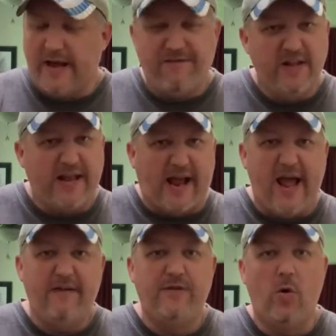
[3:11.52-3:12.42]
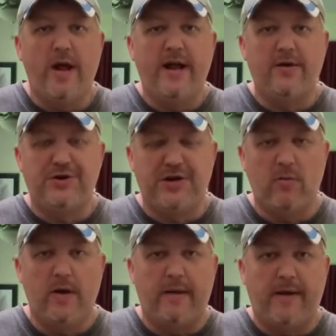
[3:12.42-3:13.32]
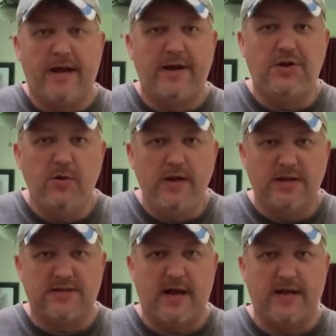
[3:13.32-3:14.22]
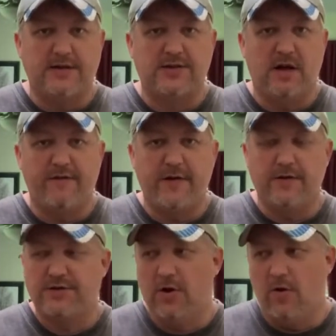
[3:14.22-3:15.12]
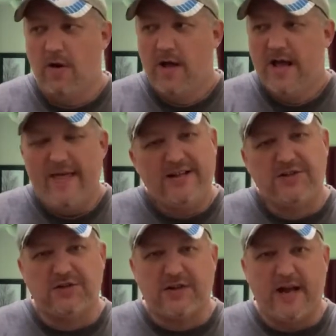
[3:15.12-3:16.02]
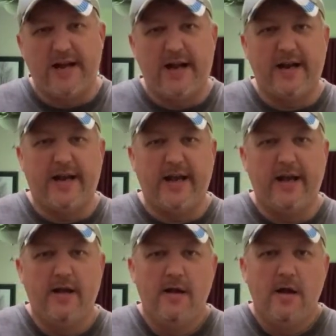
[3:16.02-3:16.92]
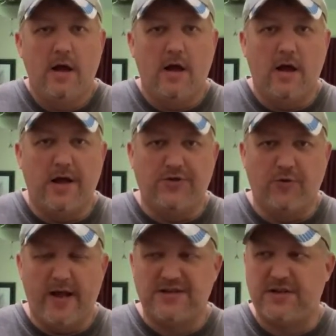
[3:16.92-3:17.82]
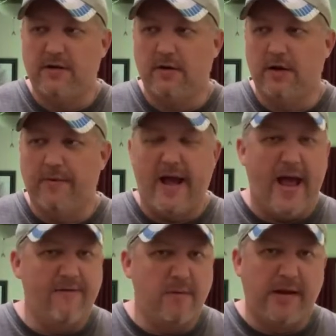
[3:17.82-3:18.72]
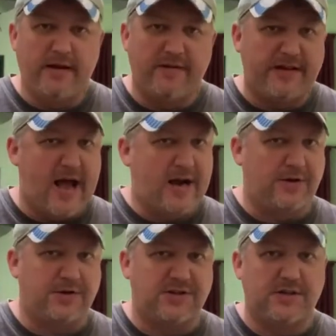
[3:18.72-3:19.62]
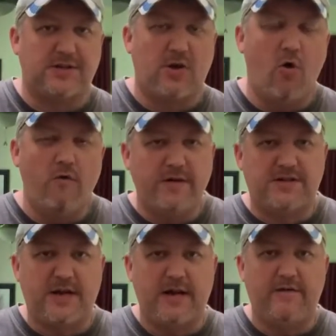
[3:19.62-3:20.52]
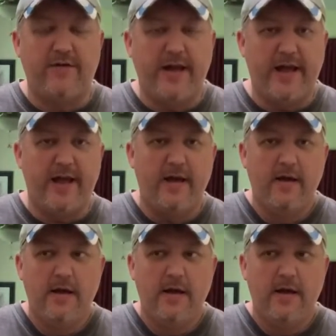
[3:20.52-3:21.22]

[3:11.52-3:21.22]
feel like I have no energy when I'm kind of doing this kind of stuff here. So that's just kind of got to get addressed here a little bit. I haven't been to the doctor since COVID's kind of hit.